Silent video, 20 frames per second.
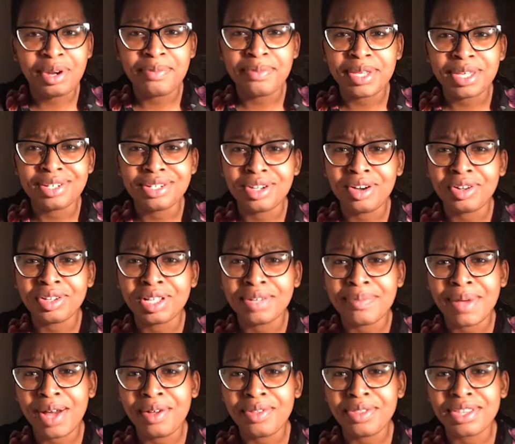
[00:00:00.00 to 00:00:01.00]
want to be adult
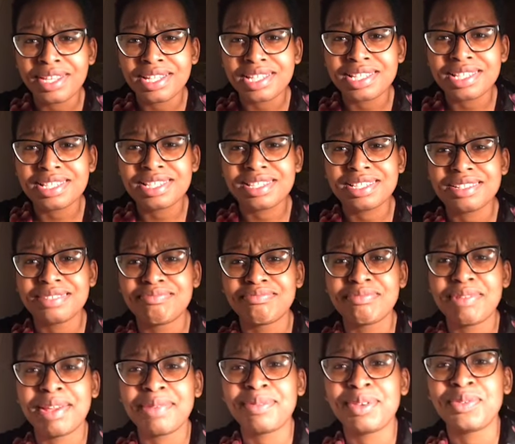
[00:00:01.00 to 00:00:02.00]
about this,
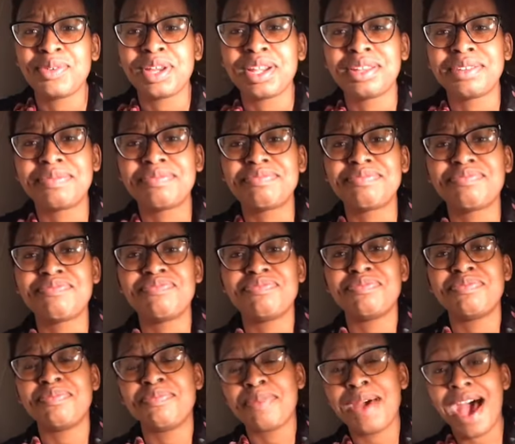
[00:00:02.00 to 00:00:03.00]
make me want to
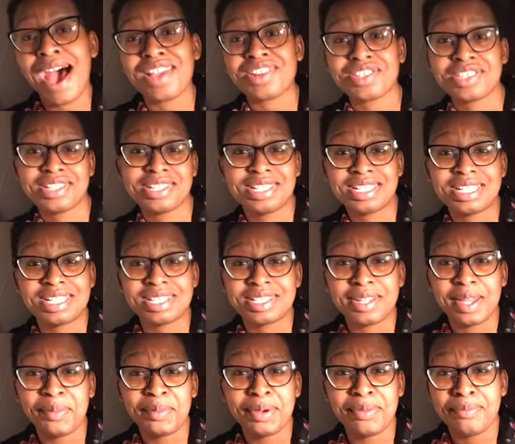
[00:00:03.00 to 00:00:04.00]
bash the
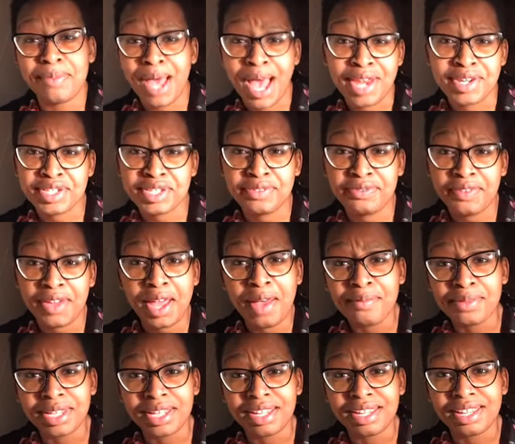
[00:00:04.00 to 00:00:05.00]
system and bash the
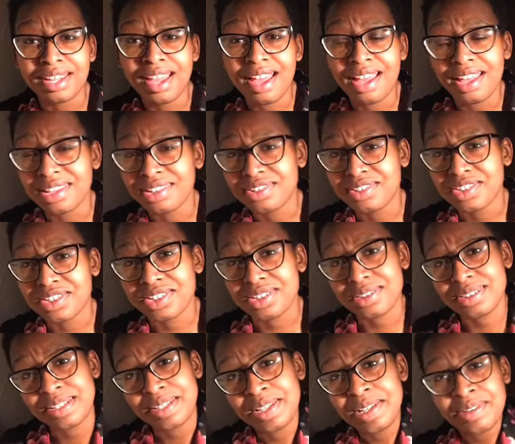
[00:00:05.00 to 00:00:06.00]
family and
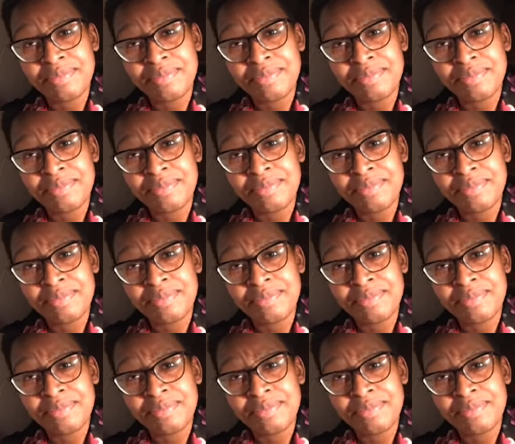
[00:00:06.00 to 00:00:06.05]
just.